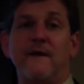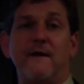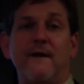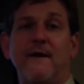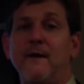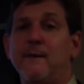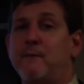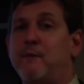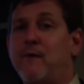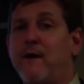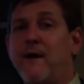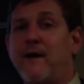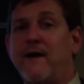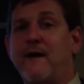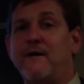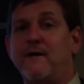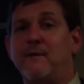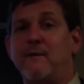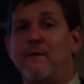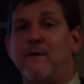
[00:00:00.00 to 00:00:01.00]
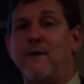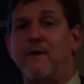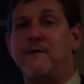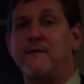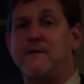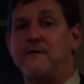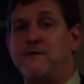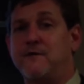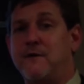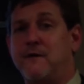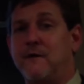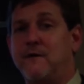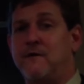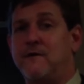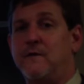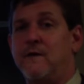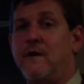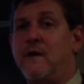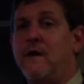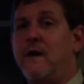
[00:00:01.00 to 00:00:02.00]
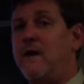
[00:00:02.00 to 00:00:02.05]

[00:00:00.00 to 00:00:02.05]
you get a break on your mortgage insurance.